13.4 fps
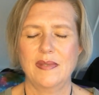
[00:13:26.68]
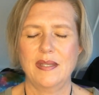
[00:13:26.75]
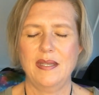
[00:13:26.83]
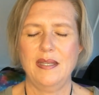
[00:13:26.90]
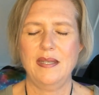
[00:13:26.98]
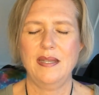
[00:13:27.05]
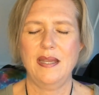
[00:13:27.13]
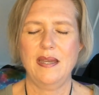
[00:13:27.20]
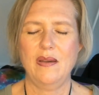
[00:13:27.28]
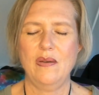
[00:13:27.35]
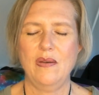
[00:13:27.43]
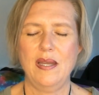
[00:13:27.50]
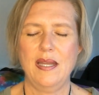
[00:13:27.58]

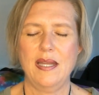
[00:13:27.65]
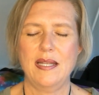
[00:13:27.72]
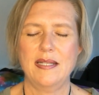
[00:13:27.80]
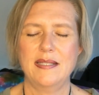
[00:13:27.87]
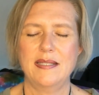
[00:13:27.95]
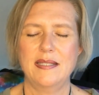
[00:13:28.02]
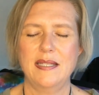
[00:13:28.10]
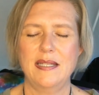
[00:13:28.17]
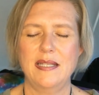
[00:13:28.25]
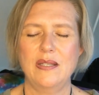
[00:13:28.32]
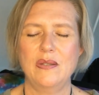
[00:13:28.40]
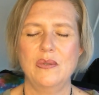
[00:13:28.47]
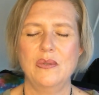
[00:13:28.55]
Now add
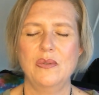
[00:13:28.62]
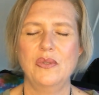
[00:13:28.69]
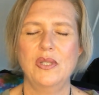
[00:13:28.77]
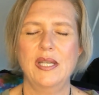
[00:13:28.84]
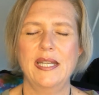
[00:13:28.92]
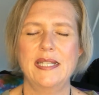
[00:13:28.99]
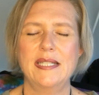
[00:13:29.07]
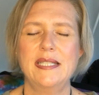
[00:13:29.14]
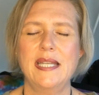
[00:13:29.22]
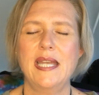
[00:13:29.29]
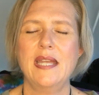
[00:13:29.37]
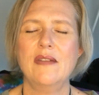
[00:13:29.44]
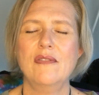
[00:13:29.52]
sending gold light to
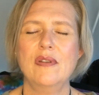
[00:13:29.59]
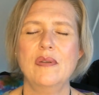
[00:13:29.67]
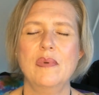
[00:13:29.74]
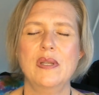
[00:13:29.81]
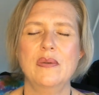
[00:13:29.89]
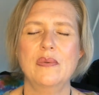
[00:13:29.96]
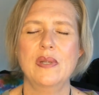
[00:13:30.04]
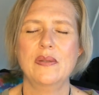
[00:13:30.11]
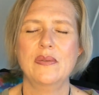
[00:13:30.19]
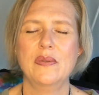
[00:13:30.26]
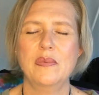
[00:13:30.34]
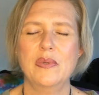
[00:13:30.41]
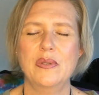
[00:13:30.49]
everyone around
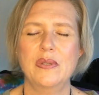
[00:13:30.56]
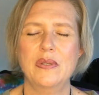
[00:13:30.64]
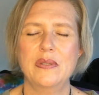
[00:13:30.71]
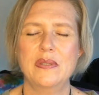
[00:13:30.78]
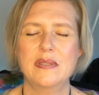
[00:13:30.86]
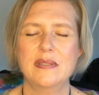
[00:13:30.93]
the world.